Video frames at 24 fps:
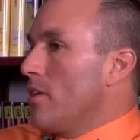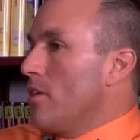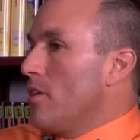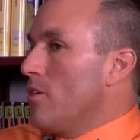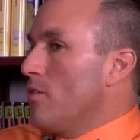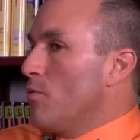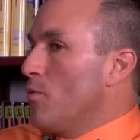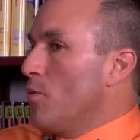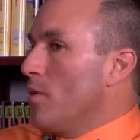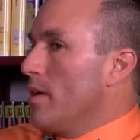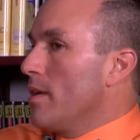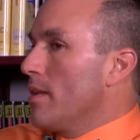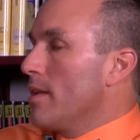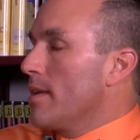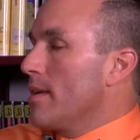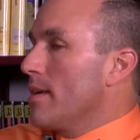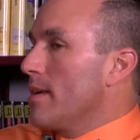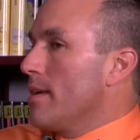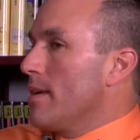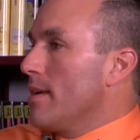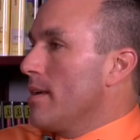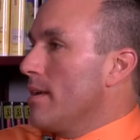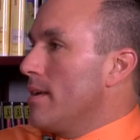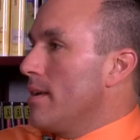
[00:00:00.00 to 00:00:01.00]
you
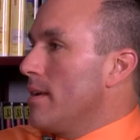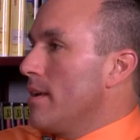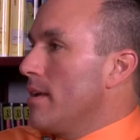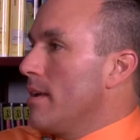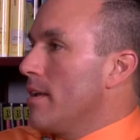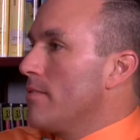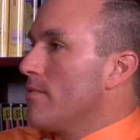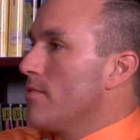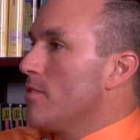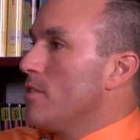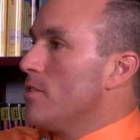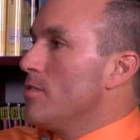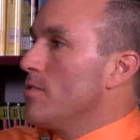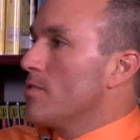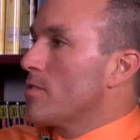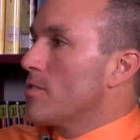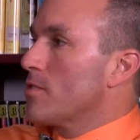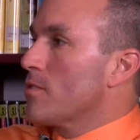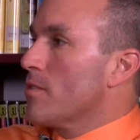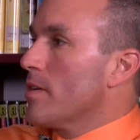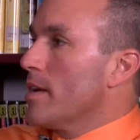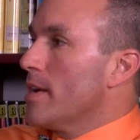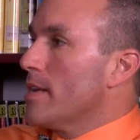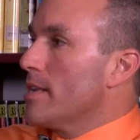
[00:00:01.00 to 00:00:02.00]
really infuse
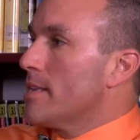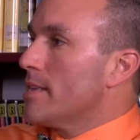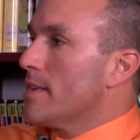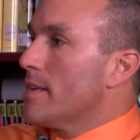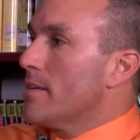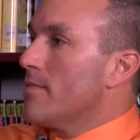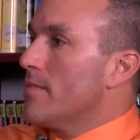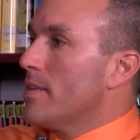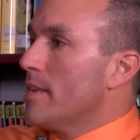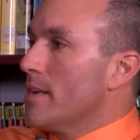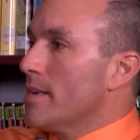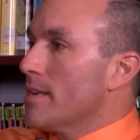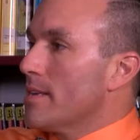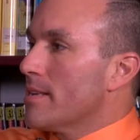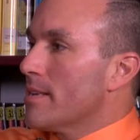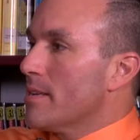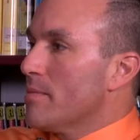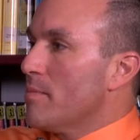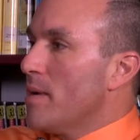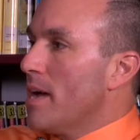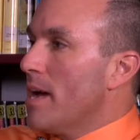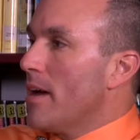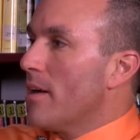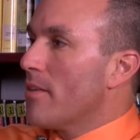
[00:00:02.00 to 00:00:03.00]
creativity
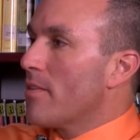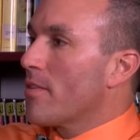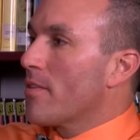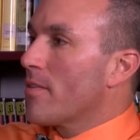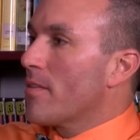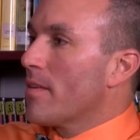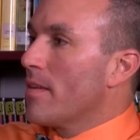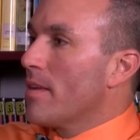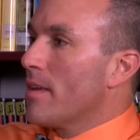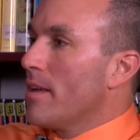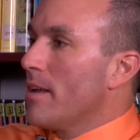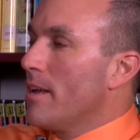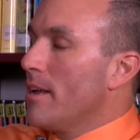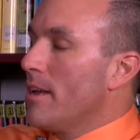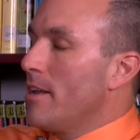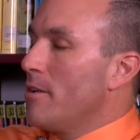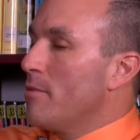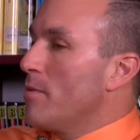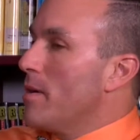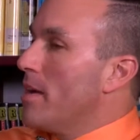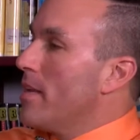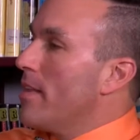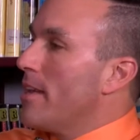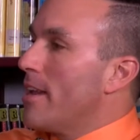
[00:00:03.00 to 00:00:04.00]
into math in
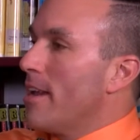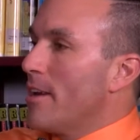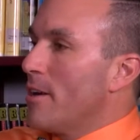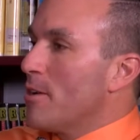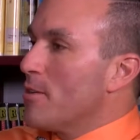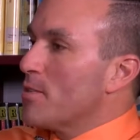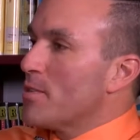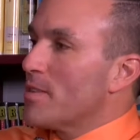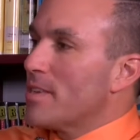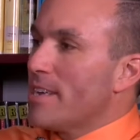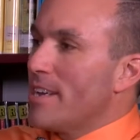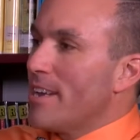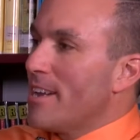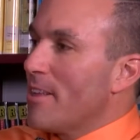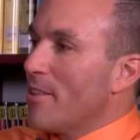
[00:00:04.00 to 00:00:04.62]
a way that I don't see